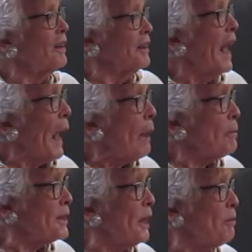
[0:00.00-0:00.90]

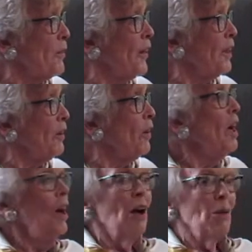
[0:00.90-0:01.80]
apps type thing, you know.
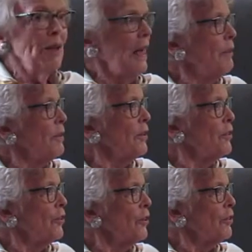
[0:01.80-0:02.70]
We came to the
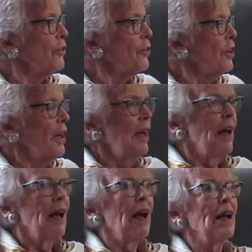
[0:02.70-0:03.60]
church,
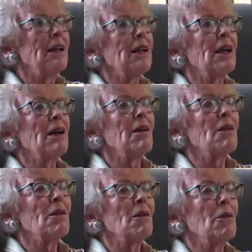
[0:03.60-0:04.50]
and
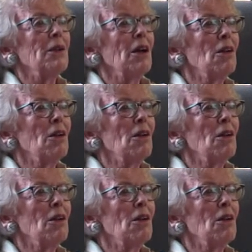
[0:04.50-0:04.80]
we not